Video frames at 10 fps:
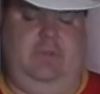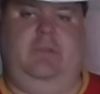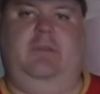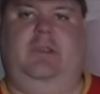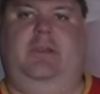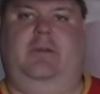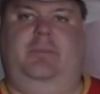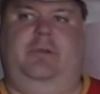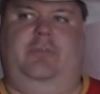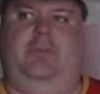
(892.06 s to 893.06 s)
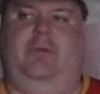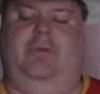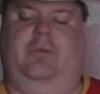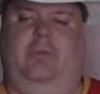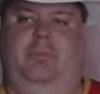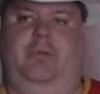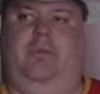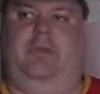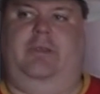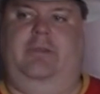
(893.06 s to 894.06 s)
the Calgary Buffalo Old
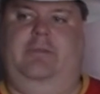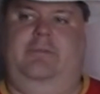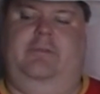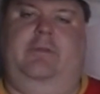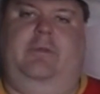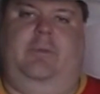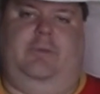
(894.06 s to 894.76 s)
Brewery was